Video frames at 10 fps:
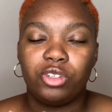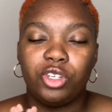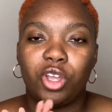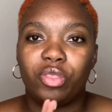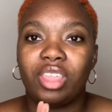you
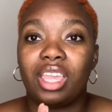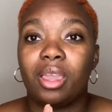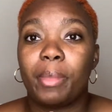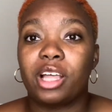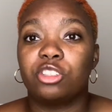know, thinking
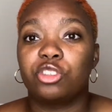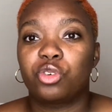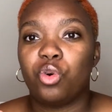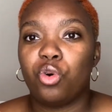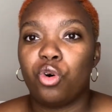about
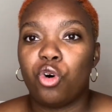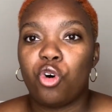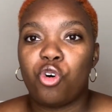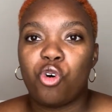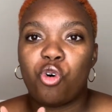school